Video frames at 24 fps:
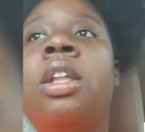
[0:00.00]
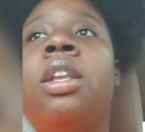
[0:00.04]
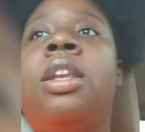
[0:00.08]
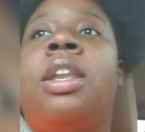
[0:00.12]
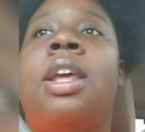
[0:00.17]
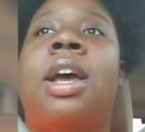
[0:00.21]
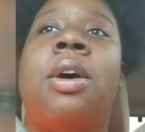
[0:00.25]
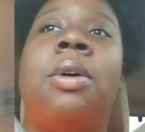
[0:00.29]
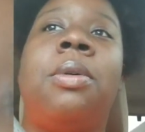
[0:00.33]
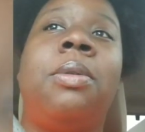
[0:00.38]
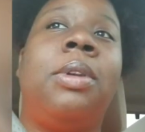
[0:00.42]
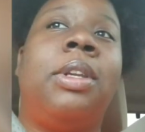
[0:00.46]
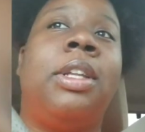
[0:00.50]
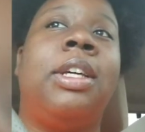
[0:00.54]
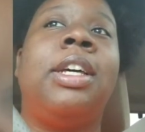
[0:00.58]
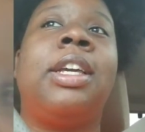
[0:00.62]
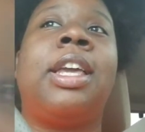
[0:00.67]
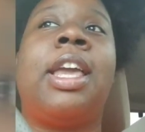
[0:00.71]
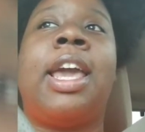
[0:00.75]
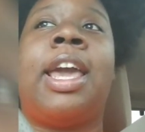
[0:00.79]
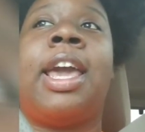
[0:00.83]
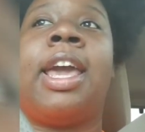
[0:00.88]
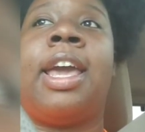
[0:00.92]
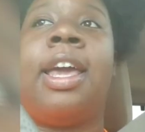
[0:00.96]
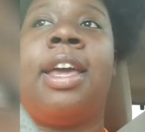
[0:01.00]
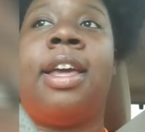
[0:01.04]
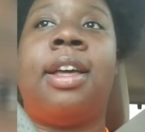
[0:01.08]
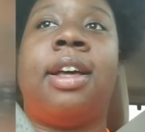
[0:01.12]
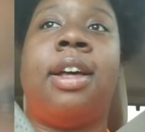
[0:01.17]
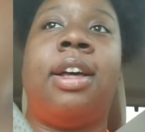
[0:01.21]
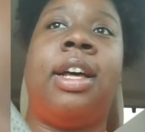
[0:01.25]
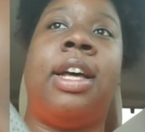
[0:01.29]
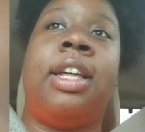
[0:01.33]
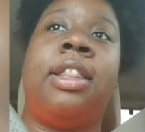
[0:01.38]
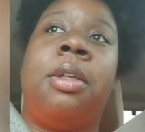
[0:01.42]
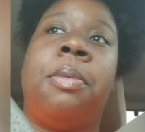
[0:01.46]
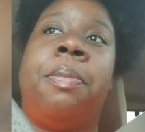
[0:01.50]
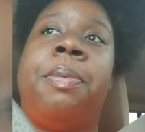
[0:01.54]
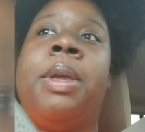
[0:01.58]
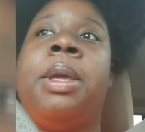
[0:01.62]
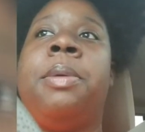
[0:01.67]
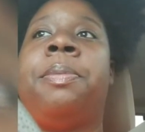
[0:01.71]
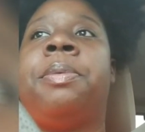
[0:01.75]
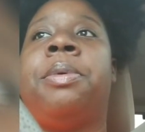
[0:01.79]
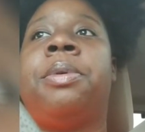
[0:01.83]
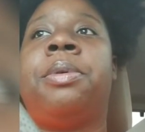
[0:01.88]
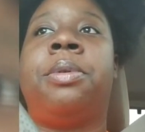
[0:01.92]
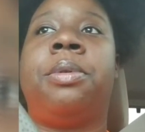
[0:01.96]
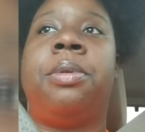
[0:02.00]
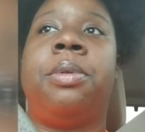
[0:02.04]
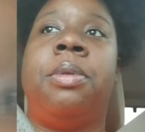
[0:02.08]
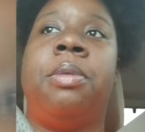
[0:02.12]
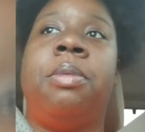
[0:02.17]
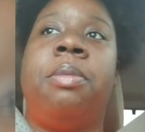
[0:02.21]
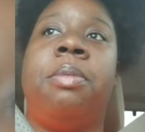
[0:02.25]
Don't look at other people's